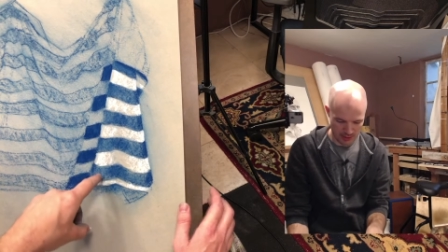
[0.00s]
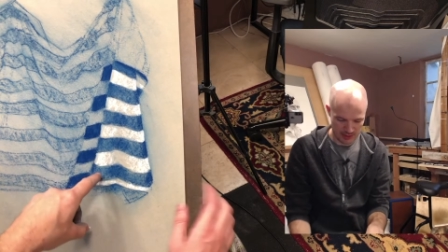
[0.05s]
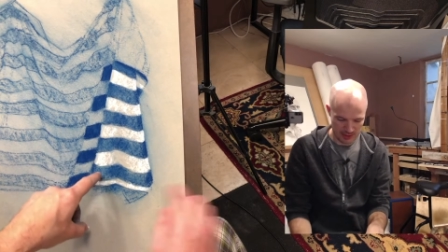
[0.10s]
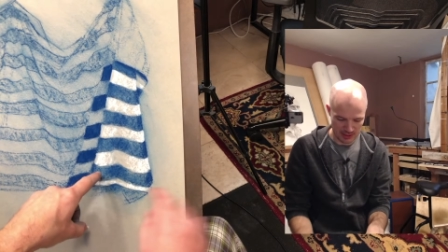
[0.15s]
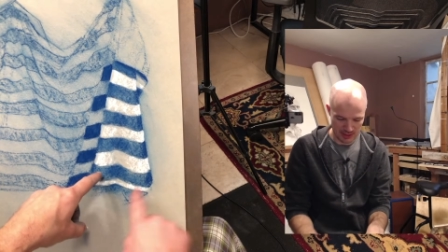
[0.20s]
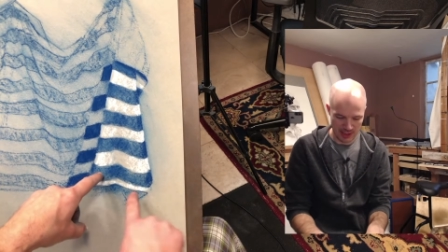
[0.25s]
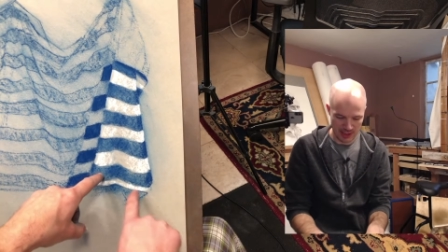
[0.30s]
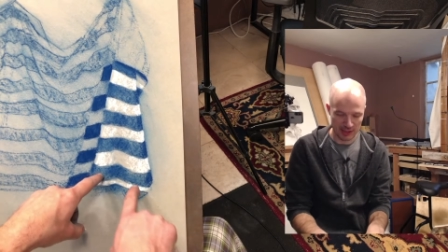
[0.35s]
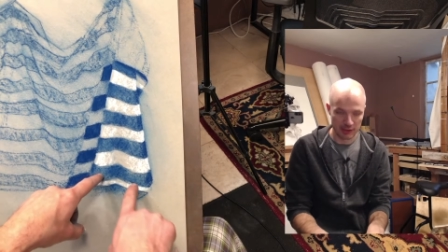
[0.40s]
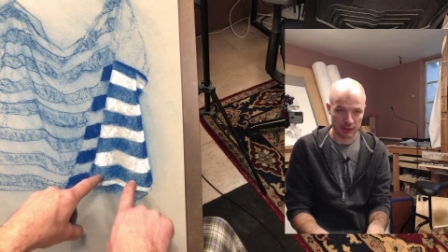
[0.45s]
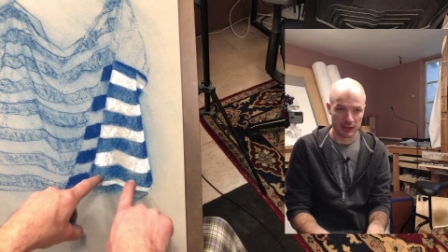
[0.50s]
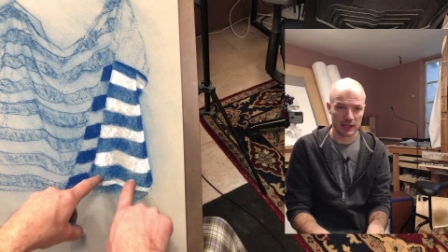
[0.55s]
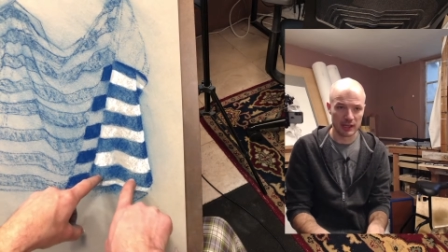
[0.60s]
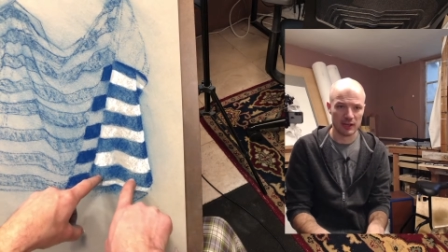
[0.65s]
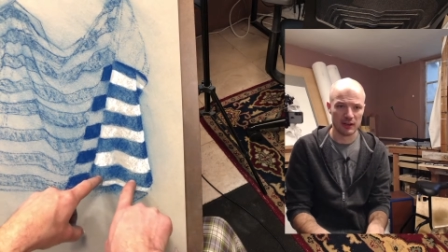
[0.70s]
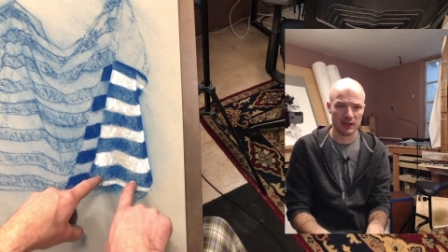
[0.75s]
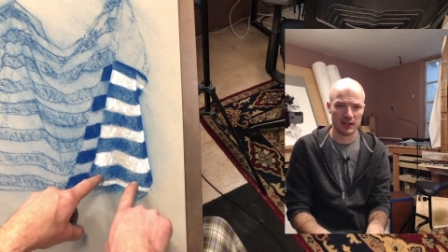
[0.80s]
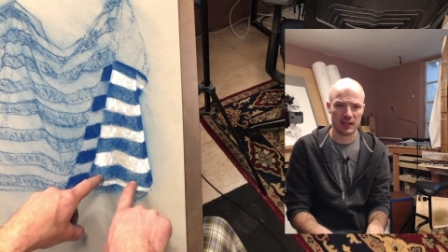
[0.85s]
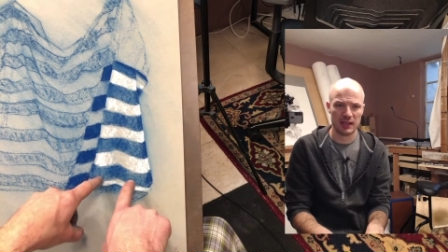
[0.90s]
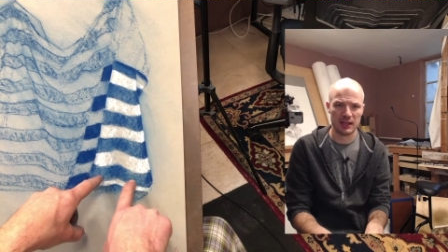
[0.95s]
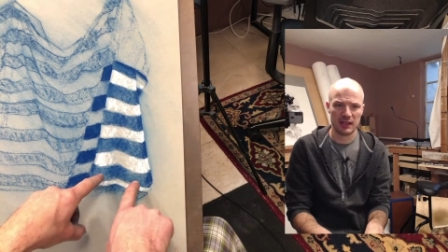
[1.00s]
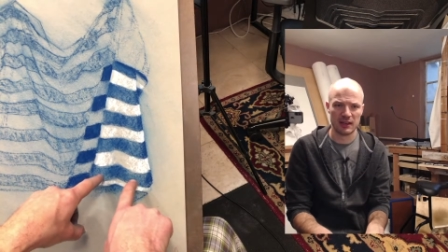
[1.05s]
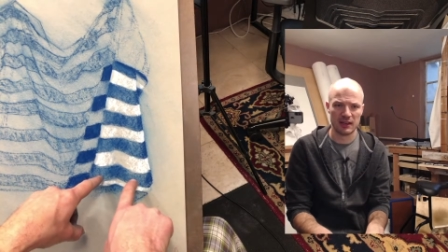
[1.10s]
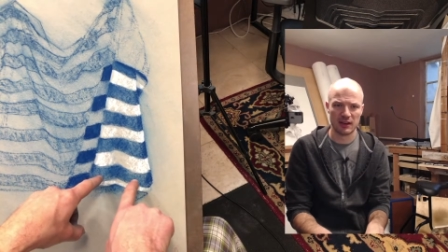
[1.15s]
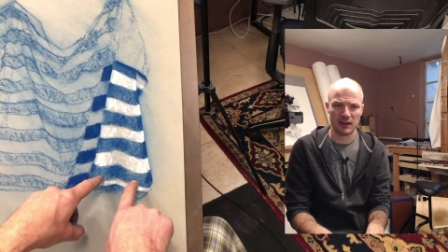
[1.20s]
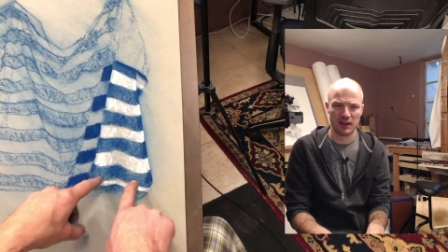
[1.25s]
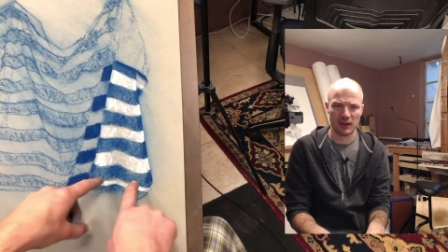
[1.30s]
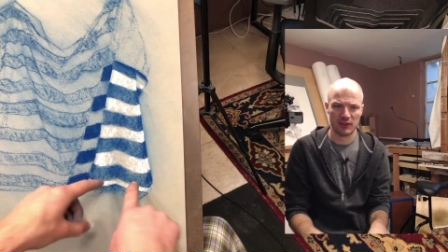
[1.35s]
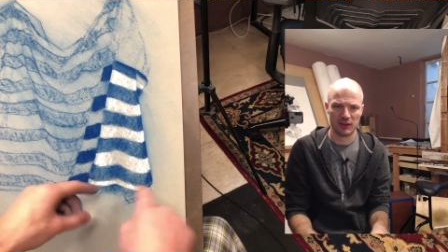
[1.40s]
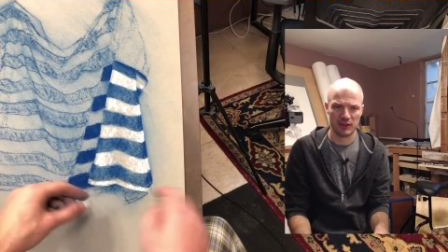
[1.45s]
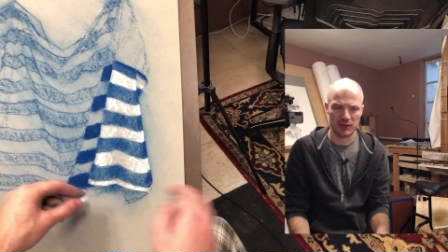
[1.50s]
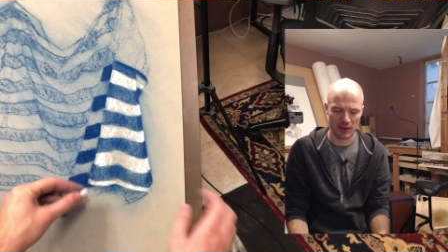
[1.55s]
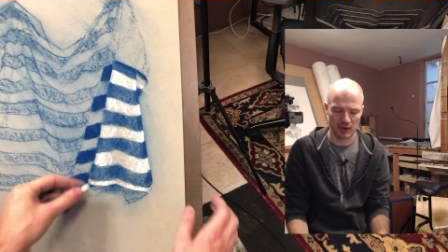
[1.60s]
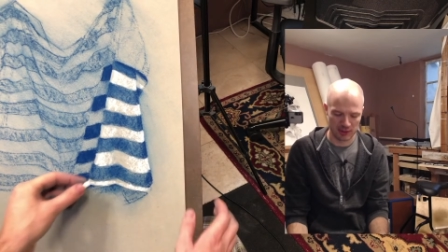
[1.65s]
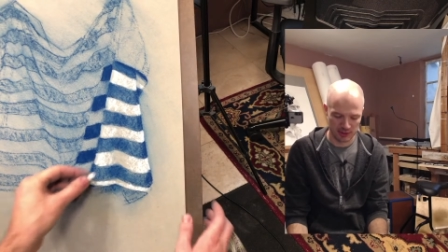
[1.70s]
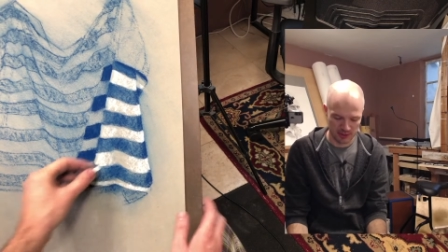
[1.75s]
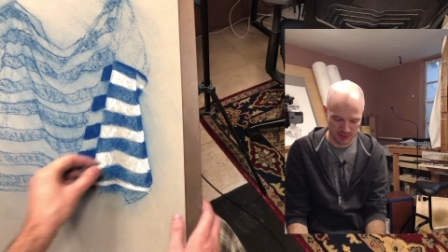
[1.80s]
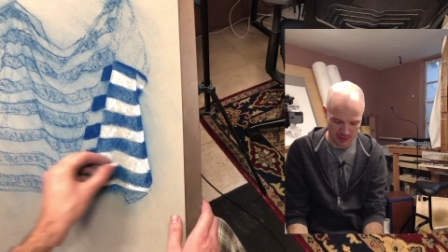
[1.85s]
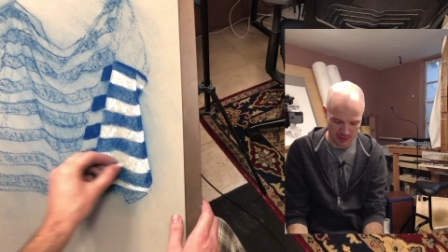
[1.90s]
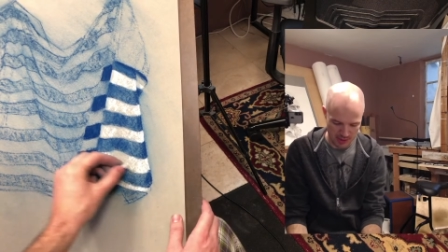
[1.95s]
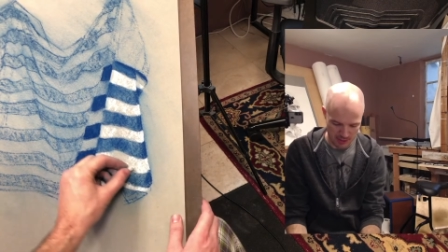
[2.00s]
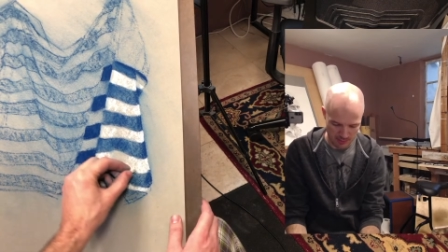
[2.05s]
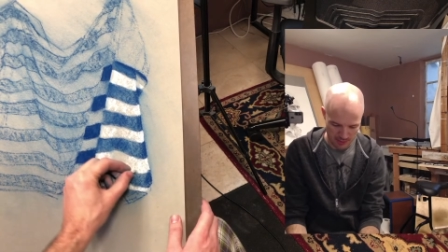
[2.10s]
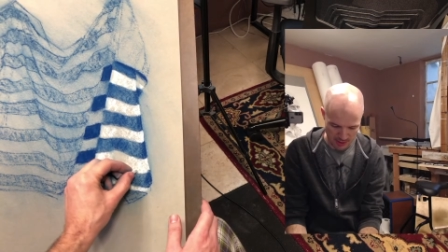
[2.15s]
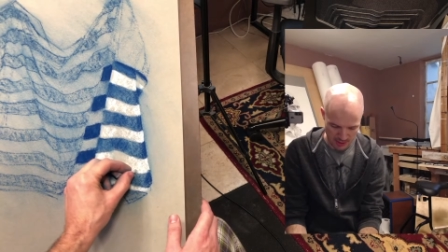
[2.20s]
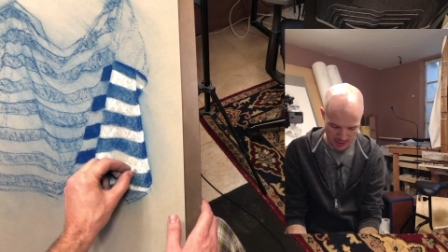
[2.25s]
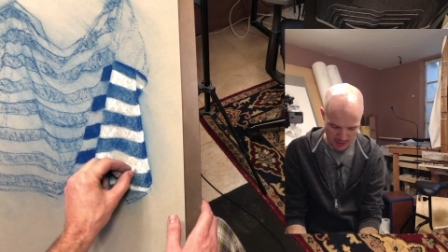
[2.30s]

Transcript: it's lighter here and here on the dark stripe.